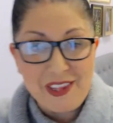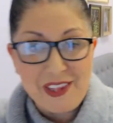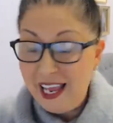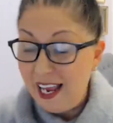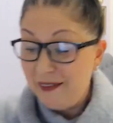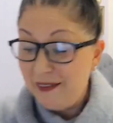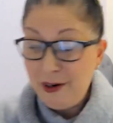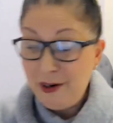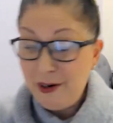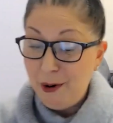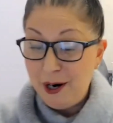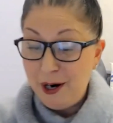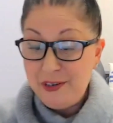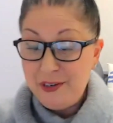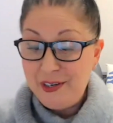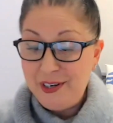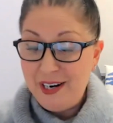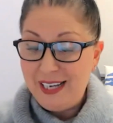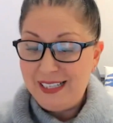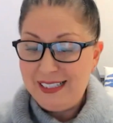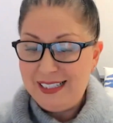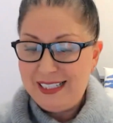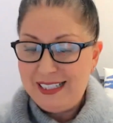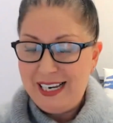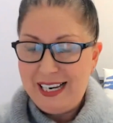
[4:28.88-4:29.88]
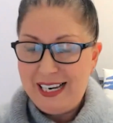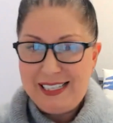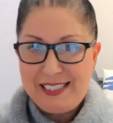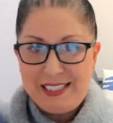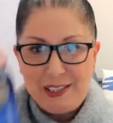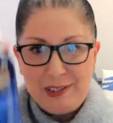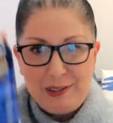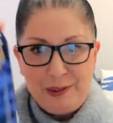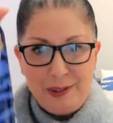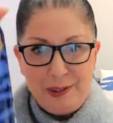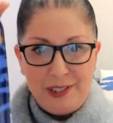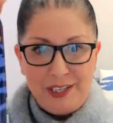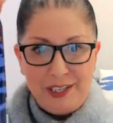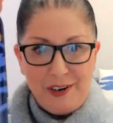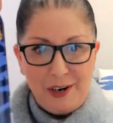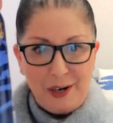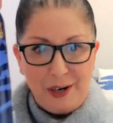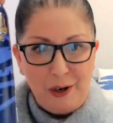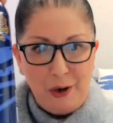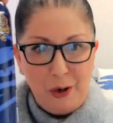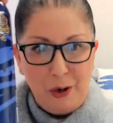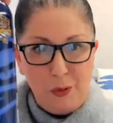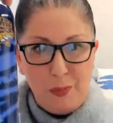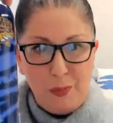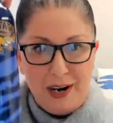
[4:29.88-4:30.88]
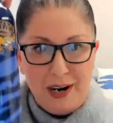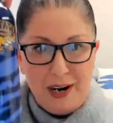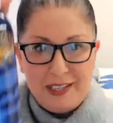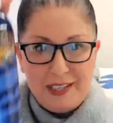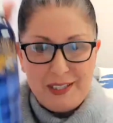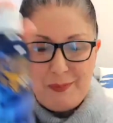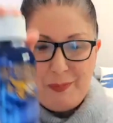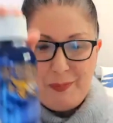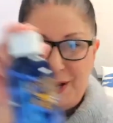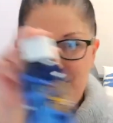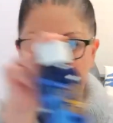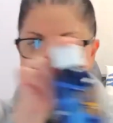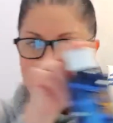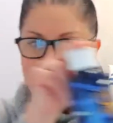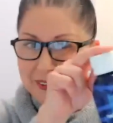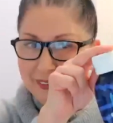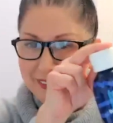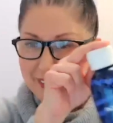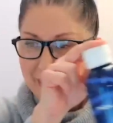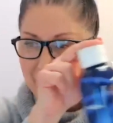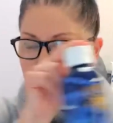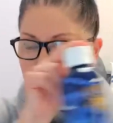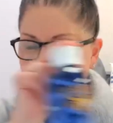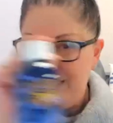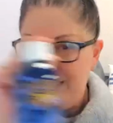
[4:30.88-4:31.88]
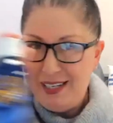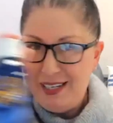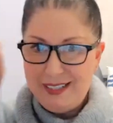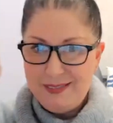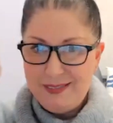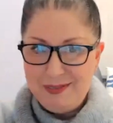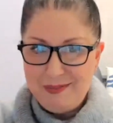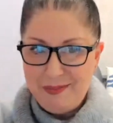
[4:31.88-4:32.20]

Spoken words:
everywhere in the United States, including our co-branded bottle that we